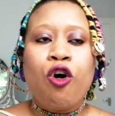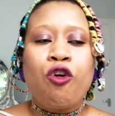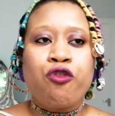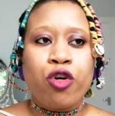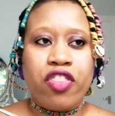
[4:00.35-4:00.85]

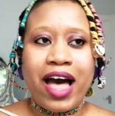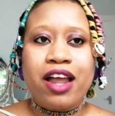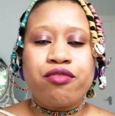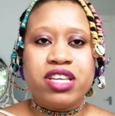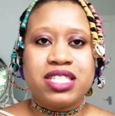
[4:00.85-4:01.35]
For that
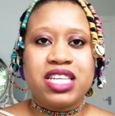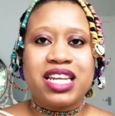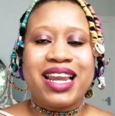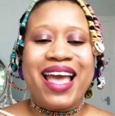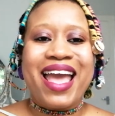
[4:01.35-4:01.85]

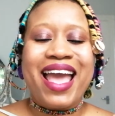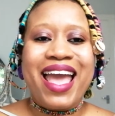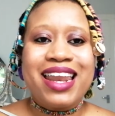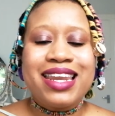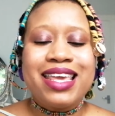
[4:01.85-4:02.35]
reason,
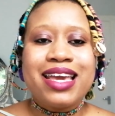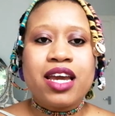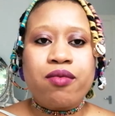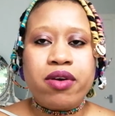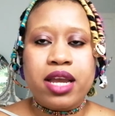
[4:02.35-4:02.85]
any
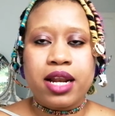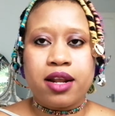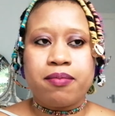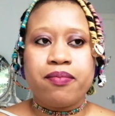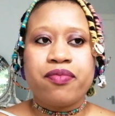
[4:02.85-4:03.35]

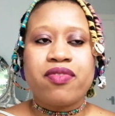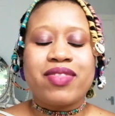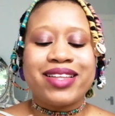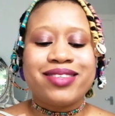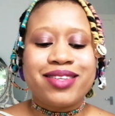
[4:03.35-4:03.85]
curriculum that